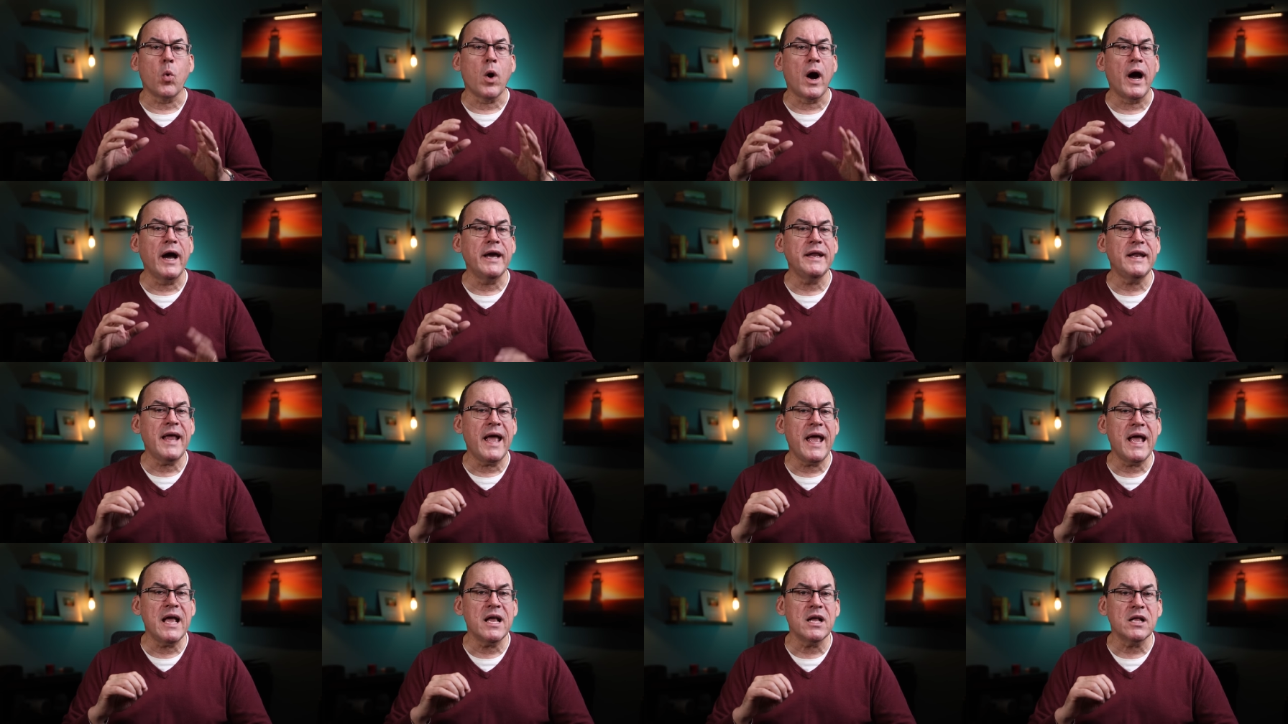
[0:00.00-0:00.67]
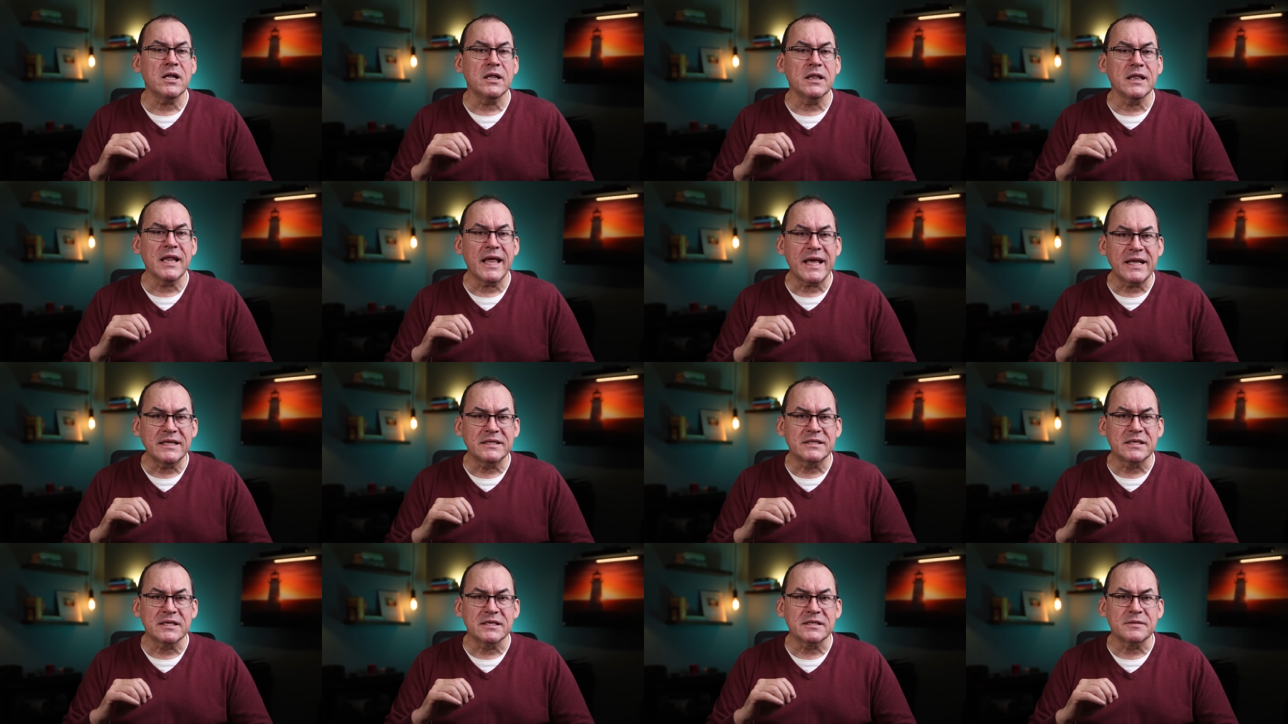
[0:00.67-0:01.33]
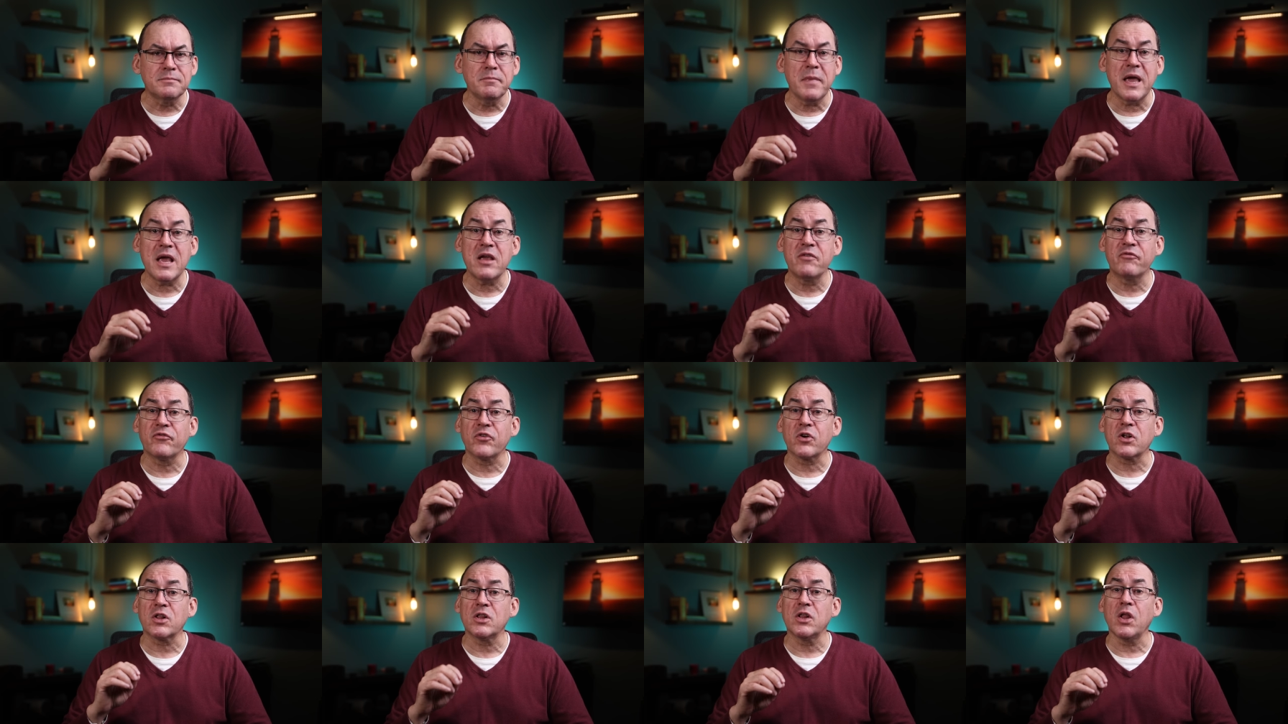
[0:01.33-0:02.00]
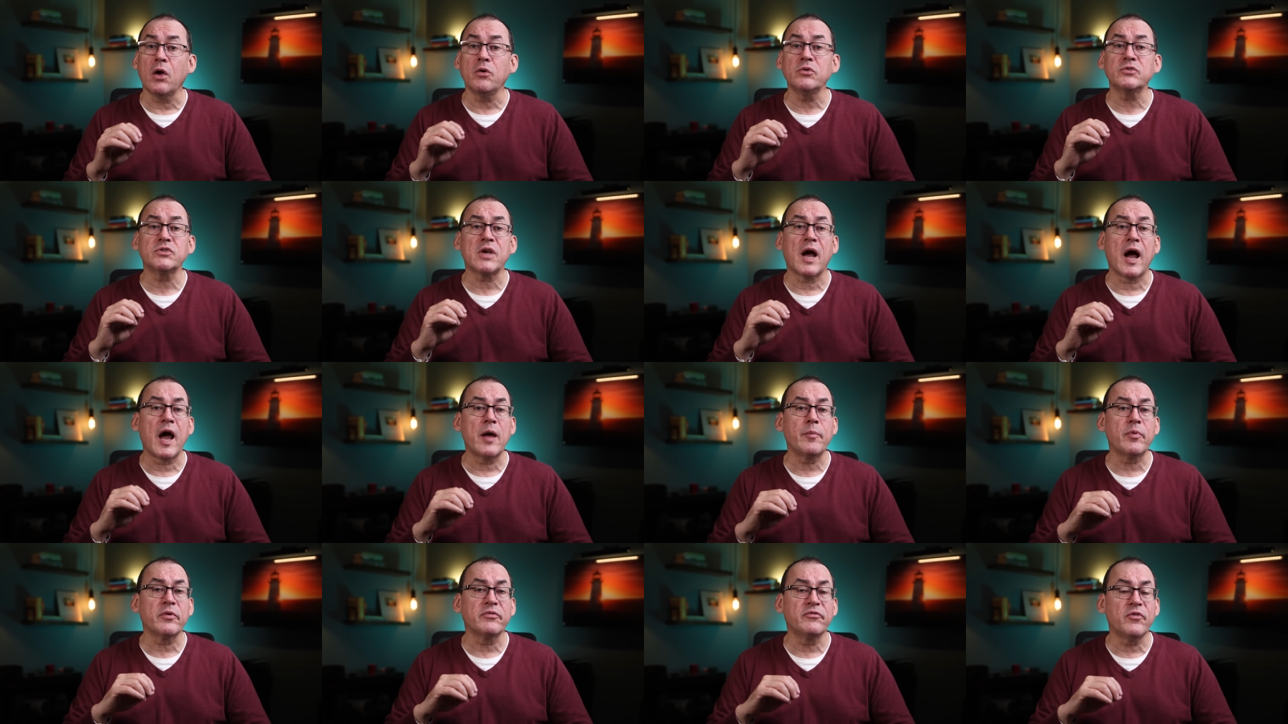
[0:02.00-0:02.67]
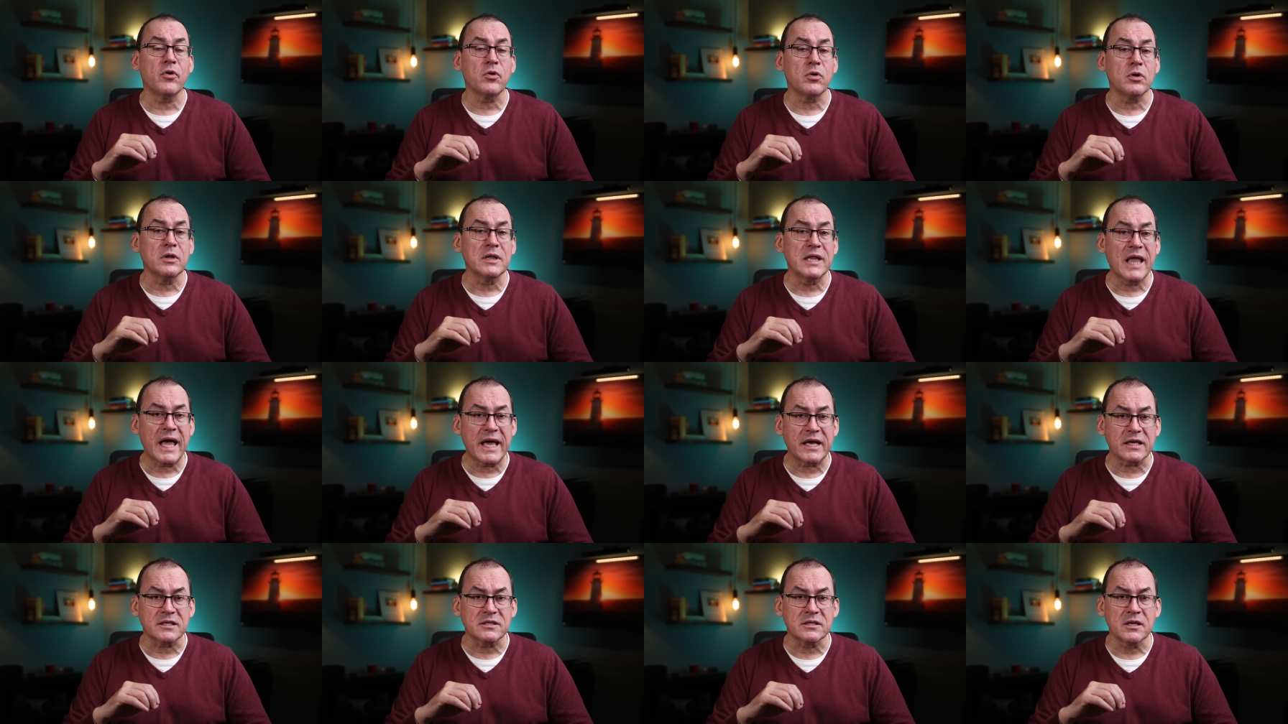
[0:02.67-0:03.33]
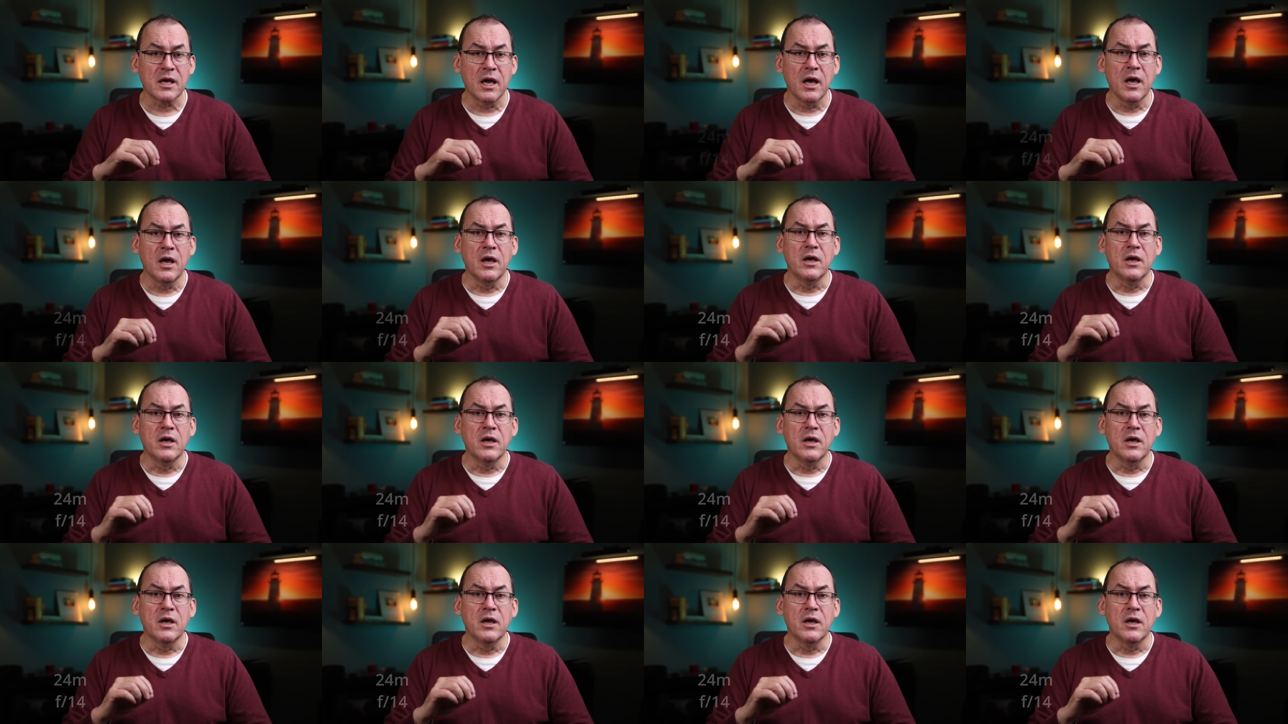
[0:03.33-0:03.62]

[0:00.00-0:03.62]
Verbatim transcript: wide angle lenses make for close hyperfocal lengths.